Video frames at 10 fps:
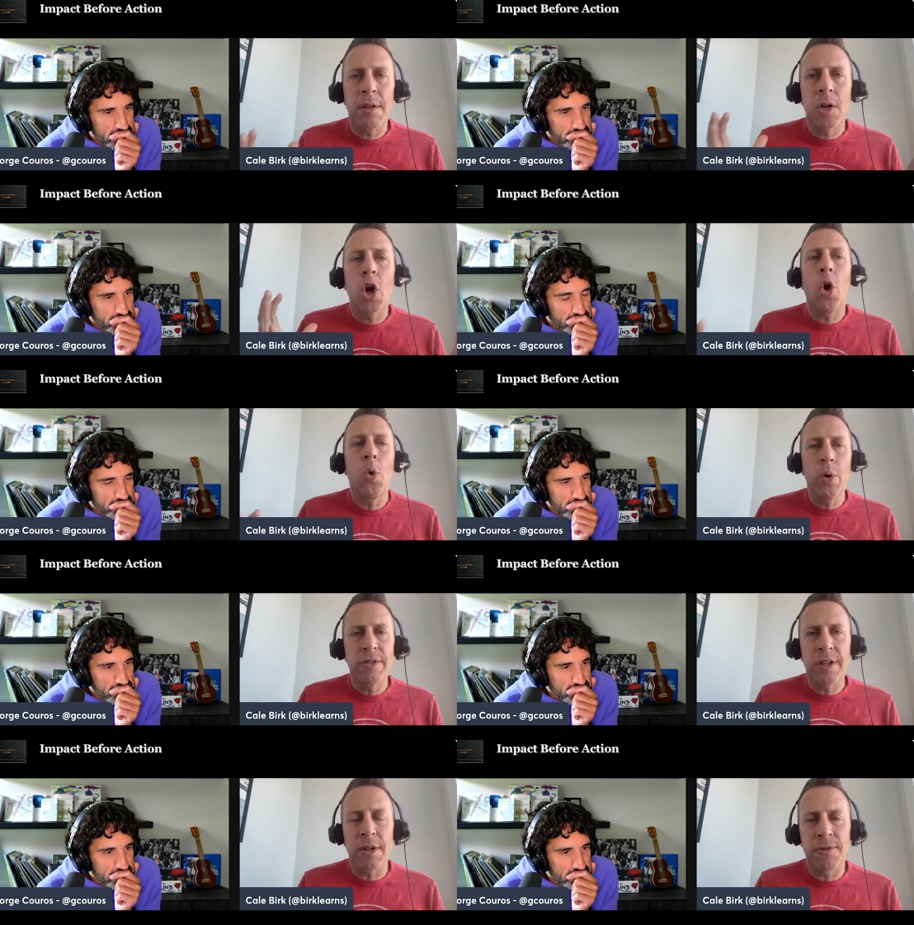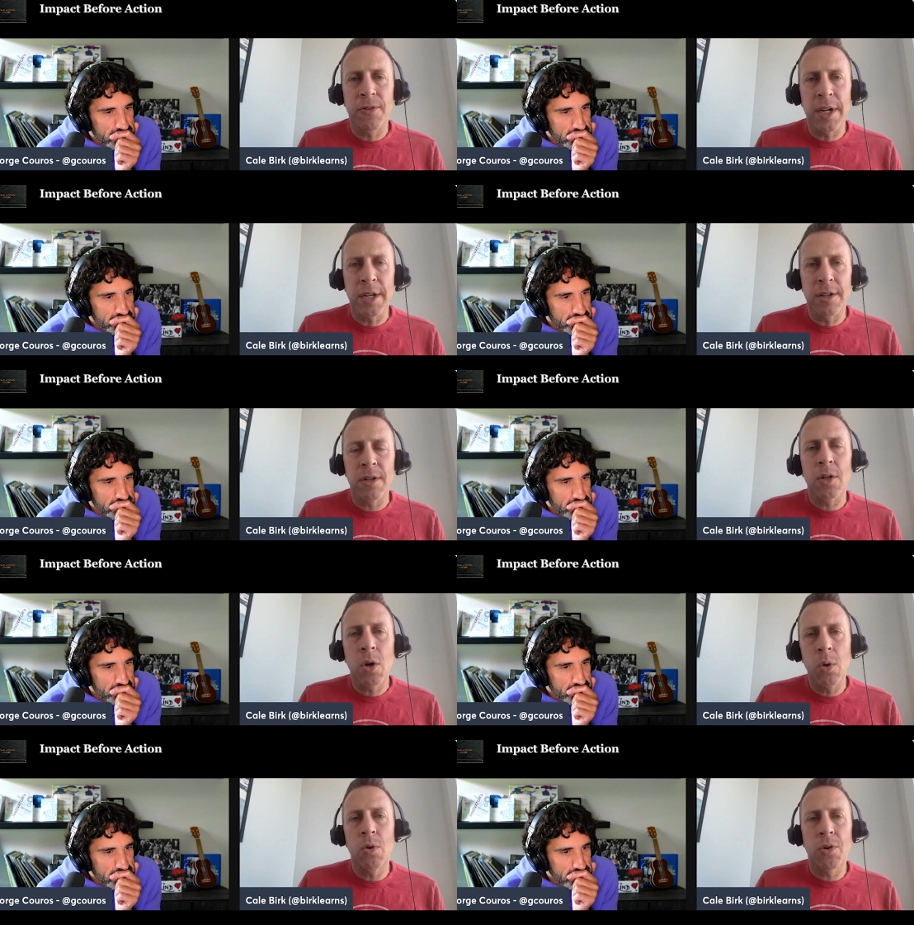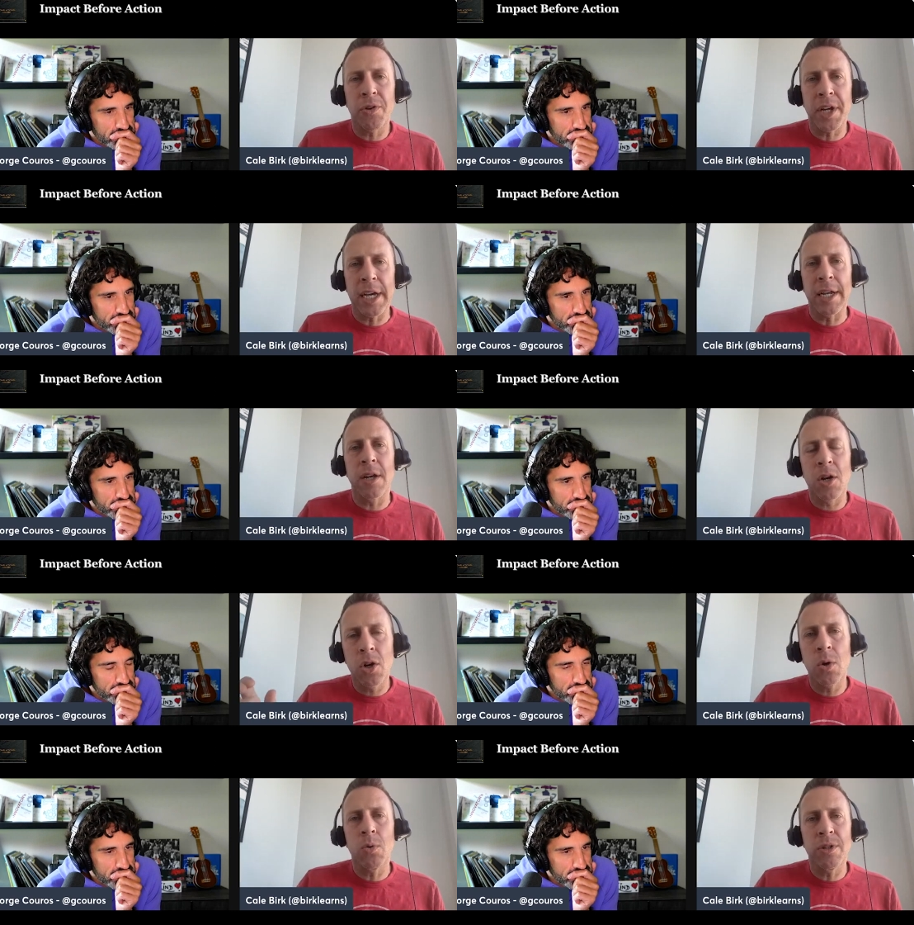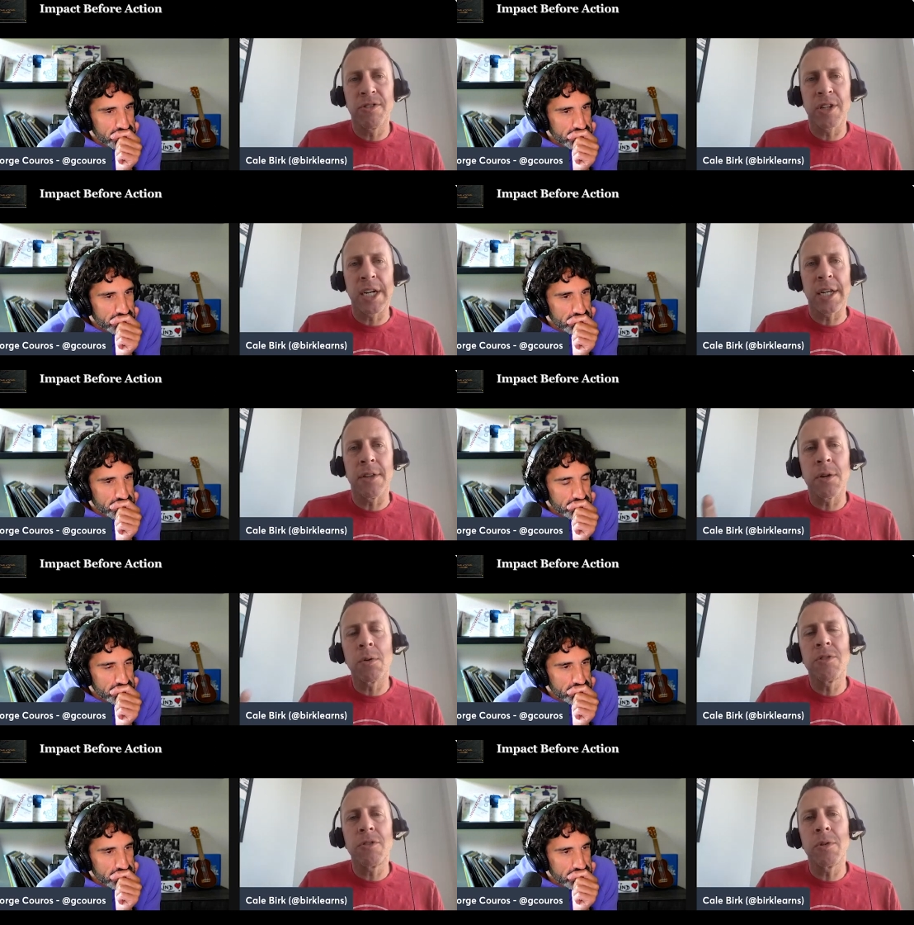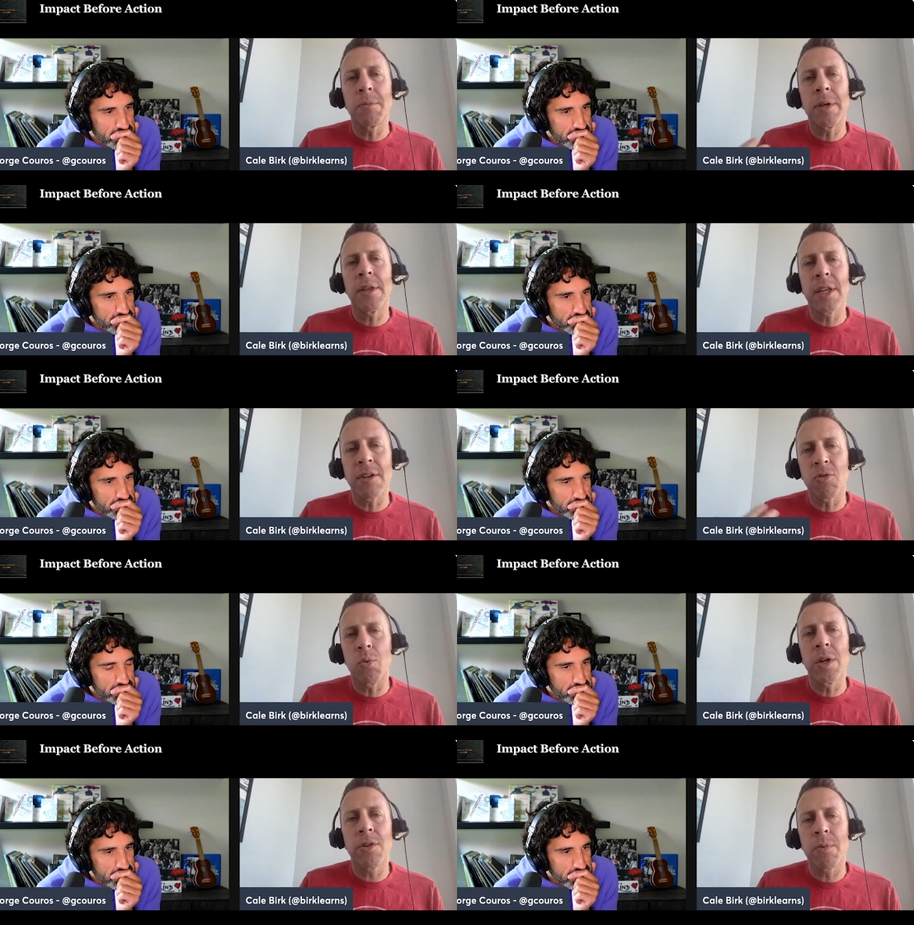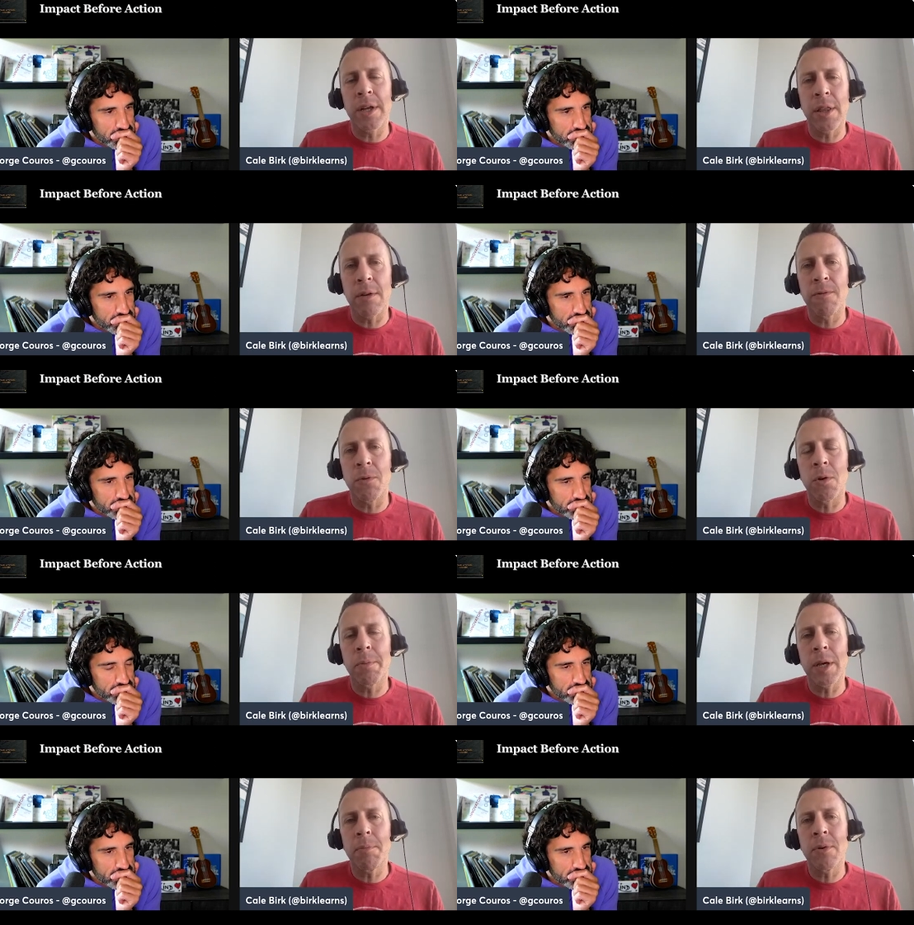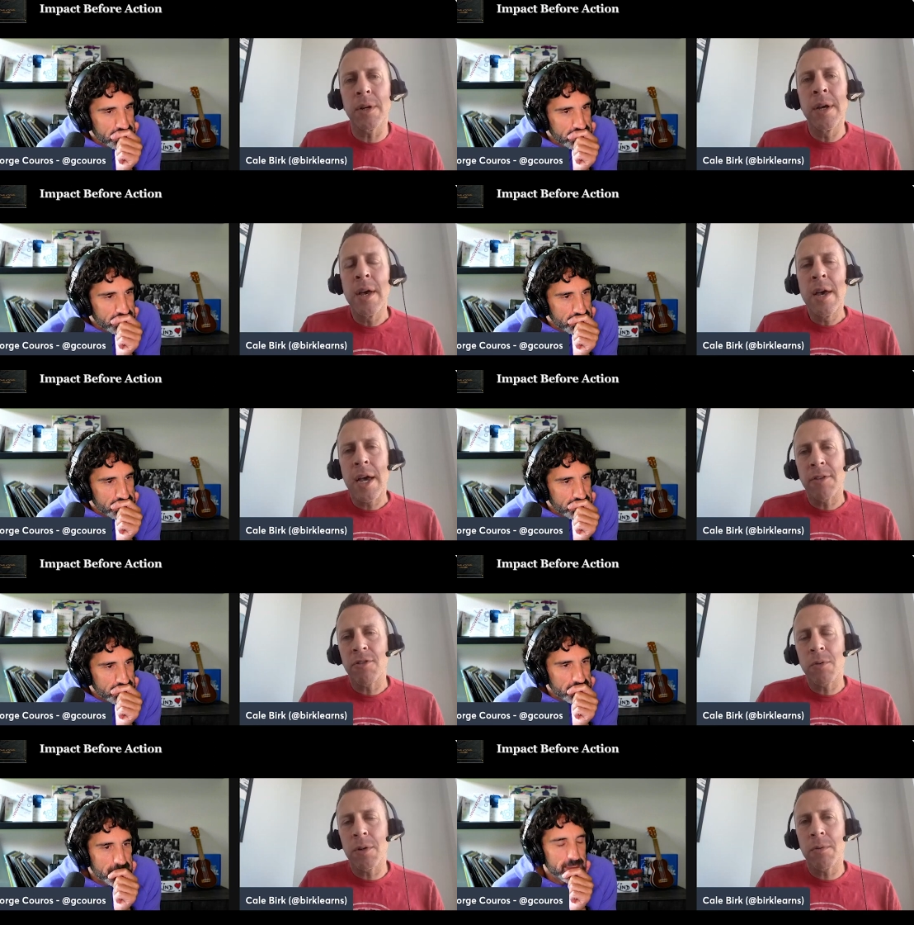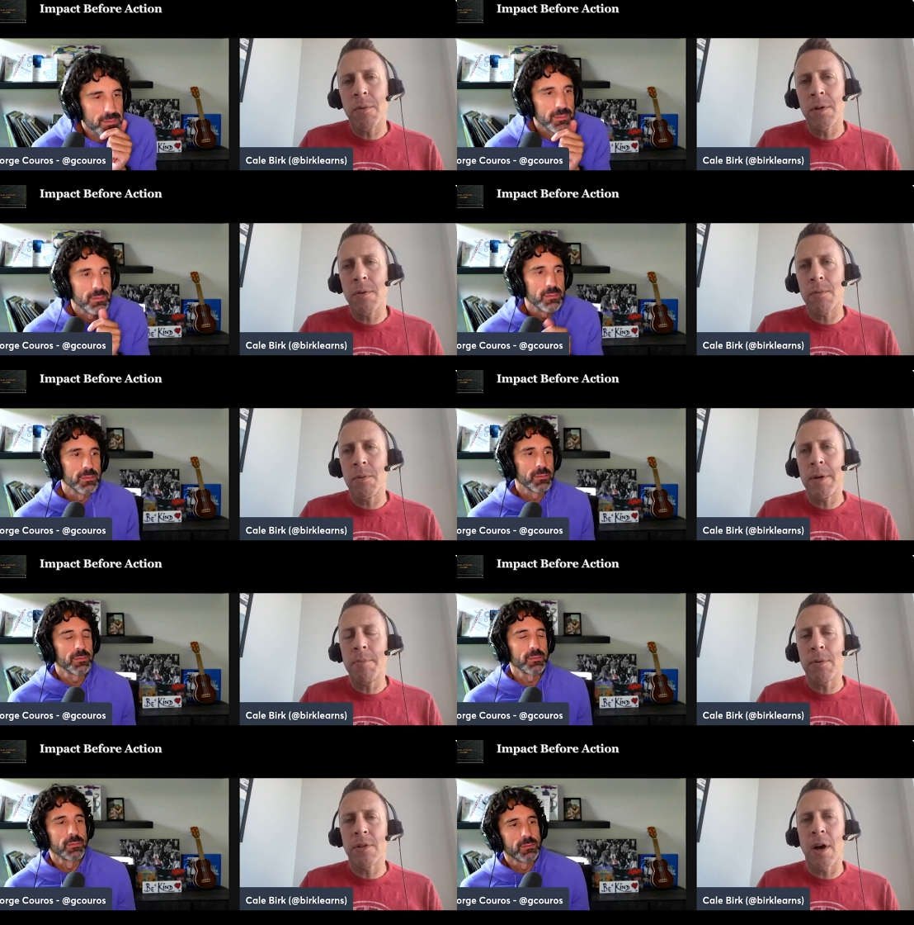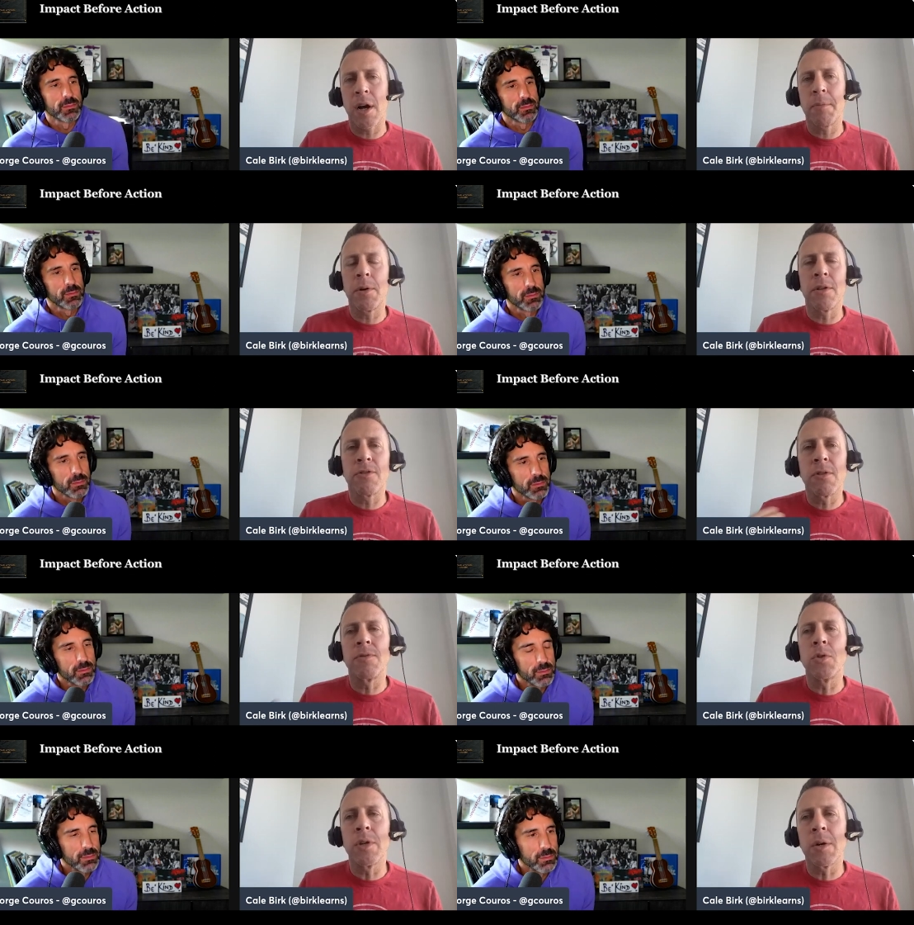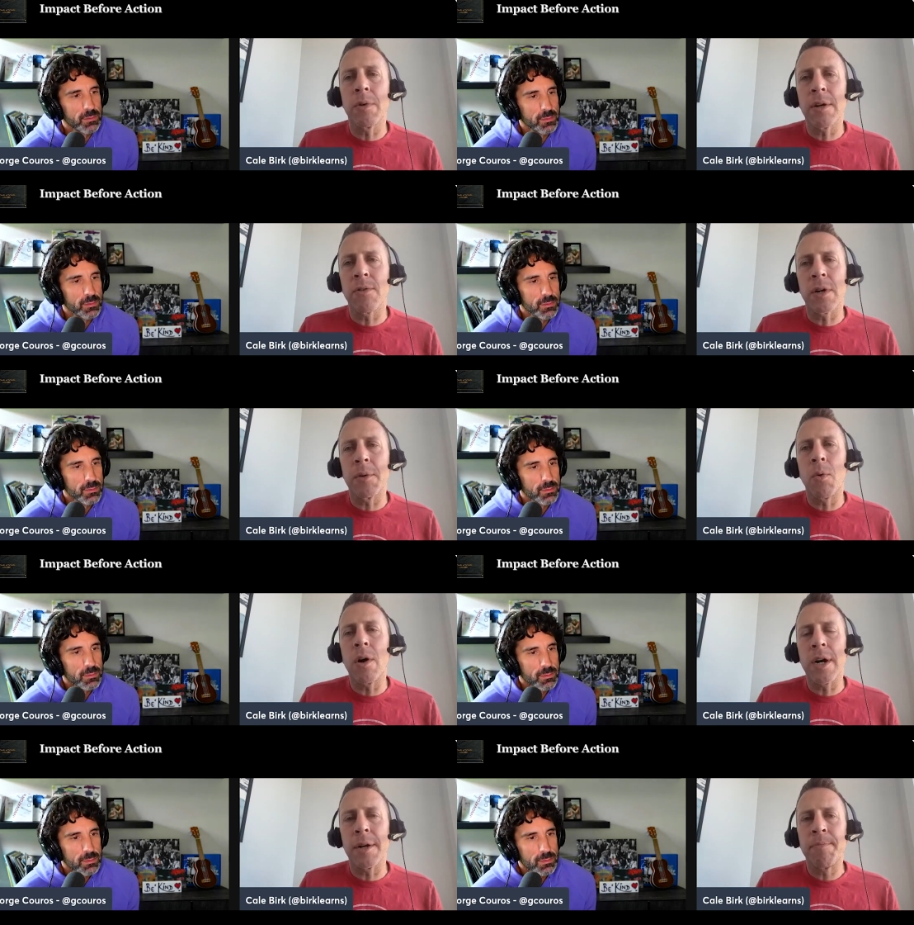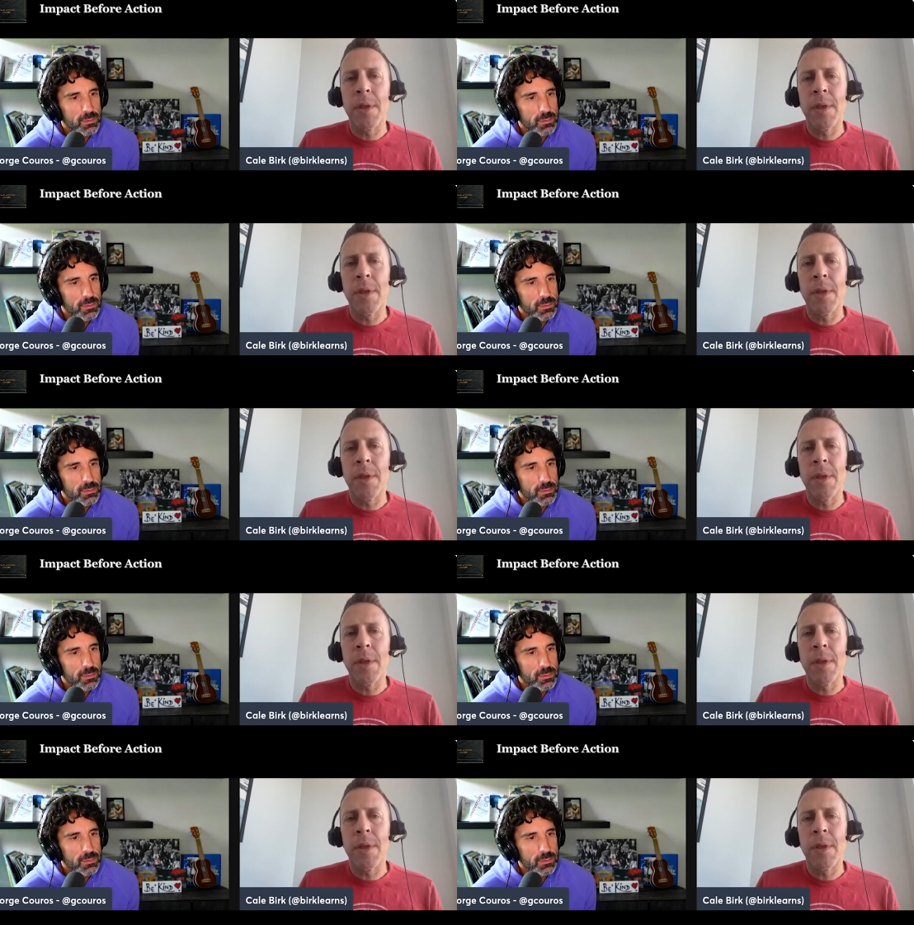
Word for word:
Speaker 1: co is their friend, co create, co-design they're always doing p- things with rather than for people and and so when when when hmm. people talk about the sort of doing whatever i want